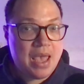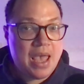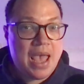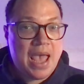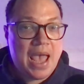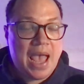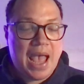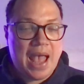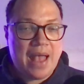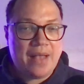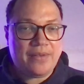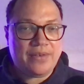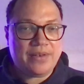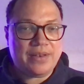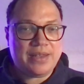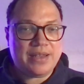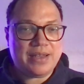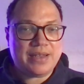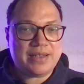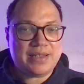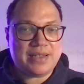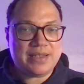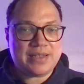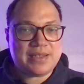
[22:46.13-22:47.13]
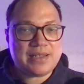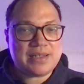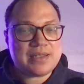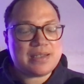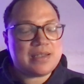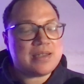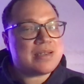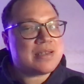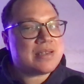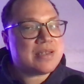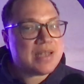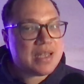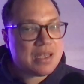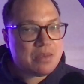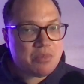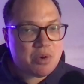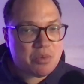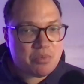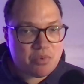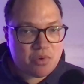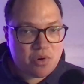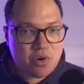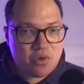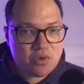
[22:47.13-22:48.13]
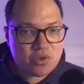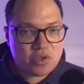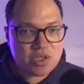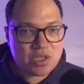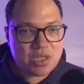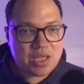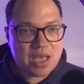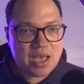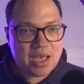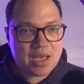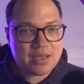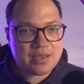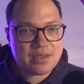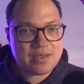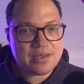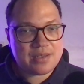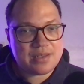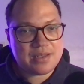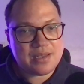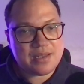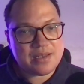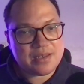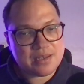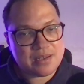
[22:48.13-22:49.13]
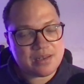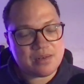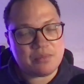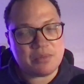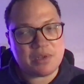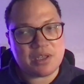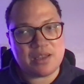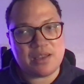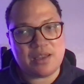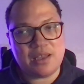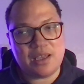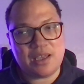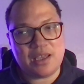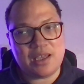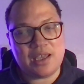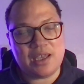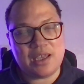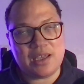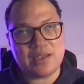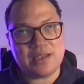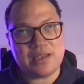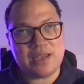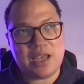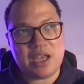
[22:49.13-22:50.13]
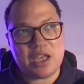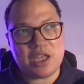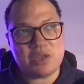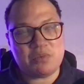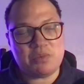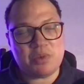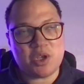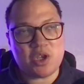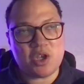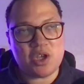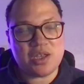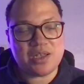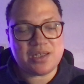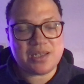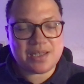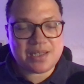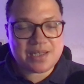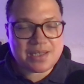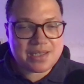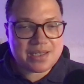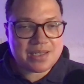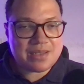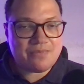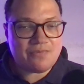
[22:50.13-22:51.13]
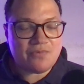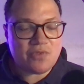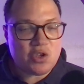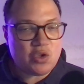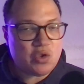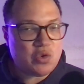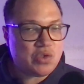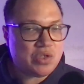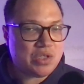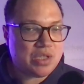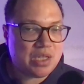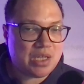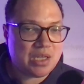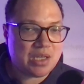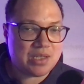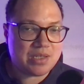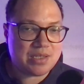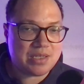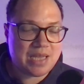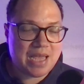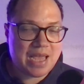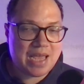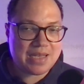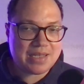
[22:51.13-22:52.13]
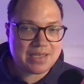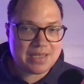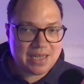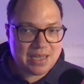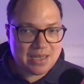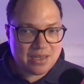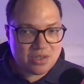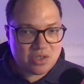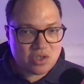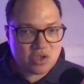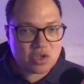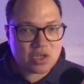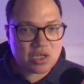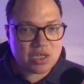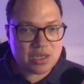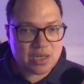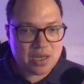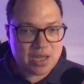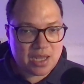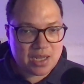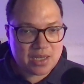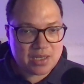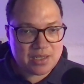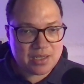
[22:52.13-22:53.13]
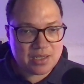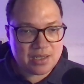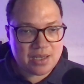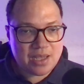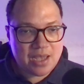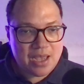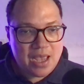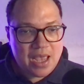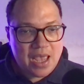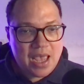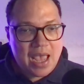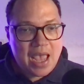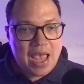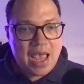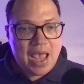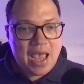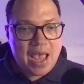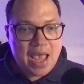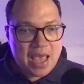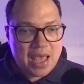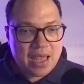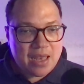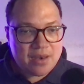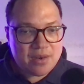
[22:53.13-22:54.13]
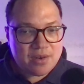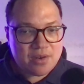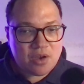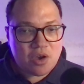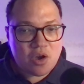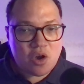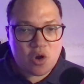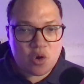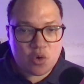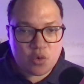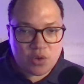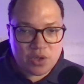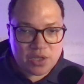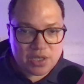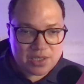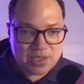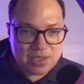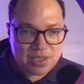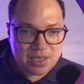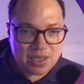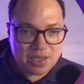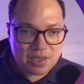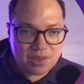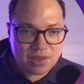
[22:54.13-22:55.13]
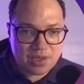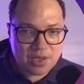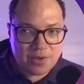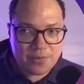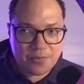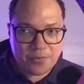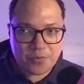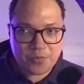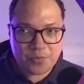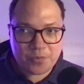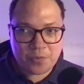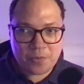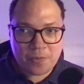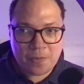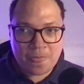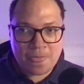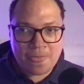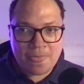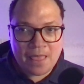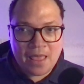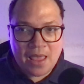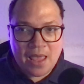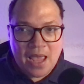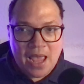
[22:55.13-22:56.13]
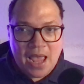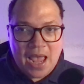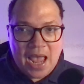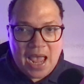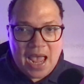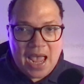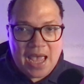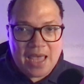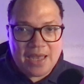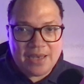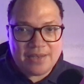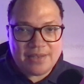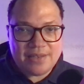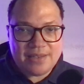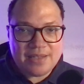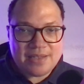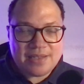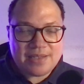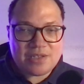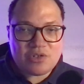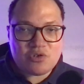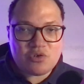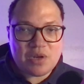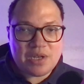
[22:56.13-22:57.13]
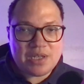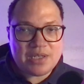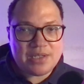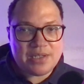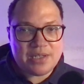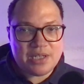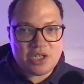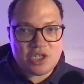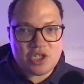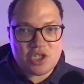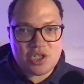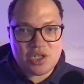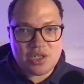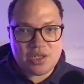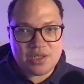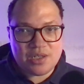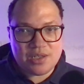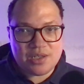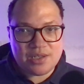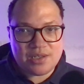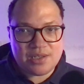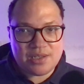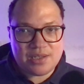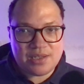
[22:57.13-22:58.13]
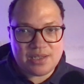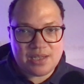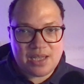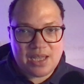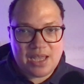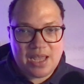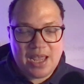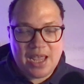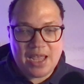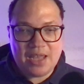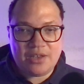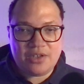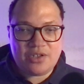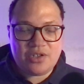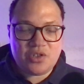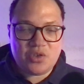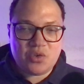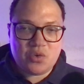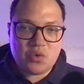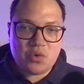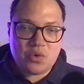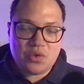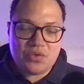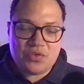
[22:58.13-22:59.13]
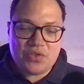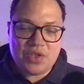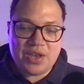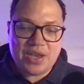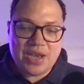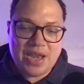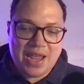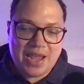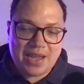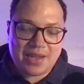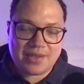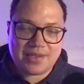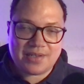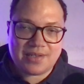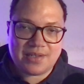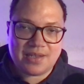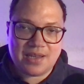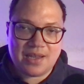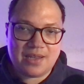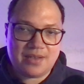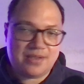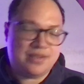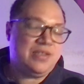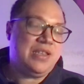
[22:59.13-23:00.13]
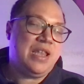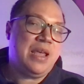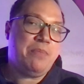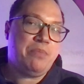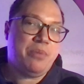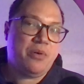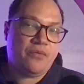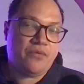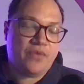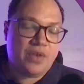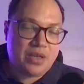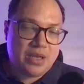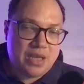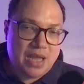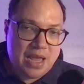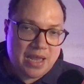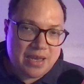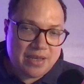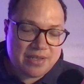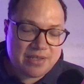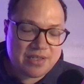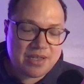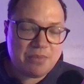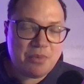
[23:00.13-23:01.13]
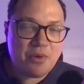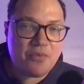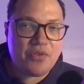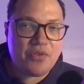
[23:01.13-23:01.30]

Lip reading: And this is the same approach that systemic thinking takes, because it views things as interconnected and holistically. And this transitions into the next step of it, and some of the